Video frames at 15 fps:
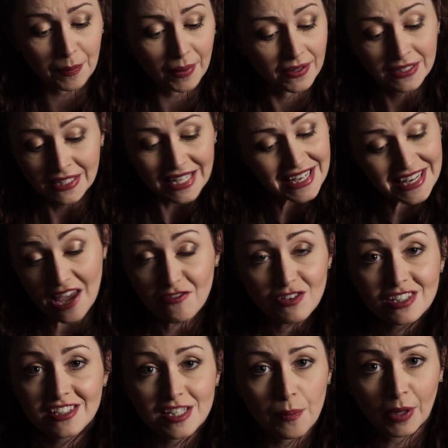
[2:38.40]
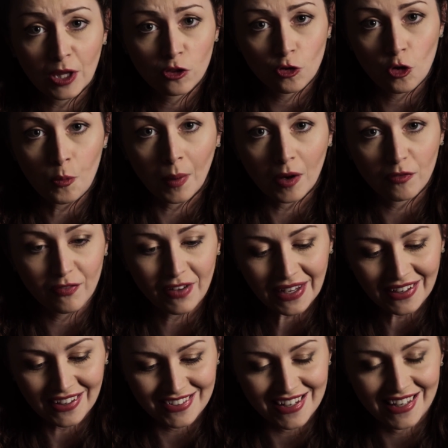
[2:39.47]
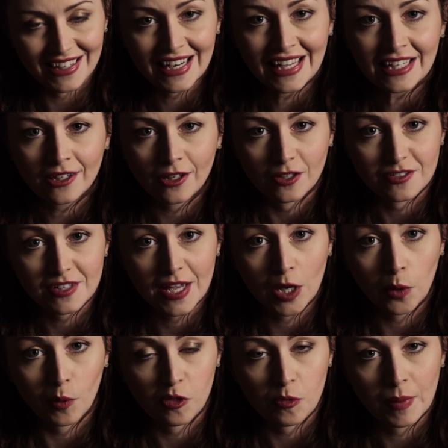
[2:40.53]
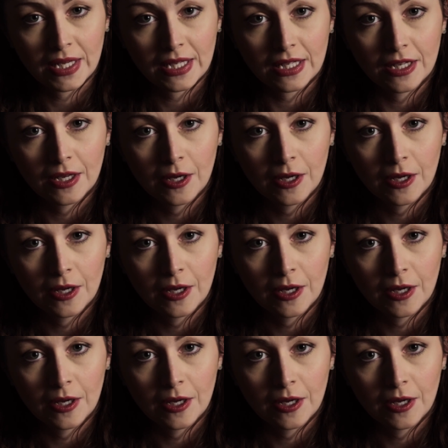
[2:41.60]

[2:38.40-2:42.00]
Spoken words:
but never slipping through my fingers. It lingers here with me.